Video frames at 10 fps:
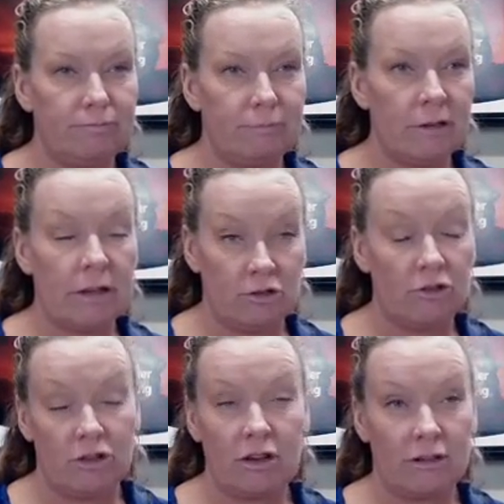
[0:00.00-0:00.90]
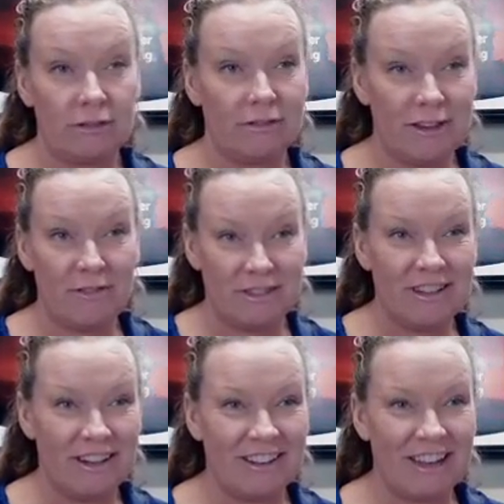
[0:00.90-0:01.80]
unless you start
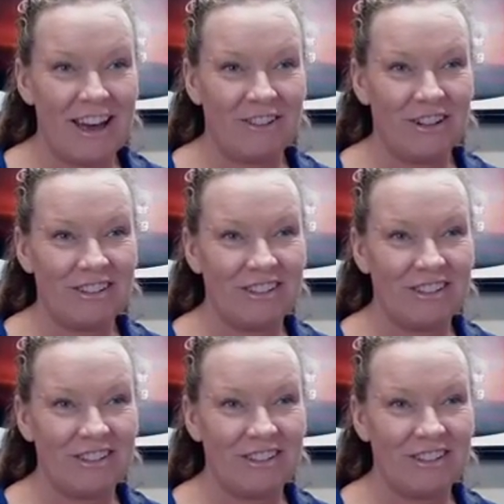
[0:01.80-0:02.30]
deficiting the calories.